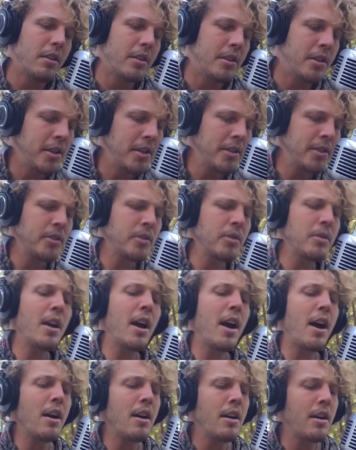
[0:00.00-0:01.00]

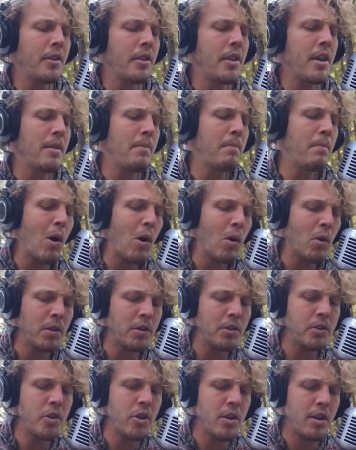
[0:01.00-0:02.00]
Disregard their
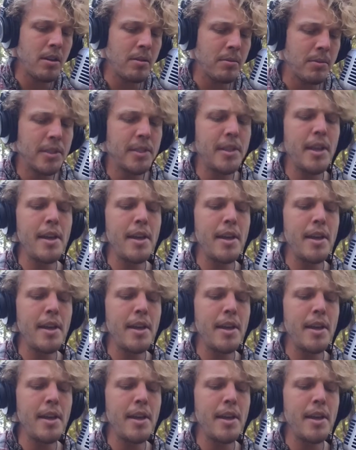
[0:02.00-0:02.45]
broken dreams.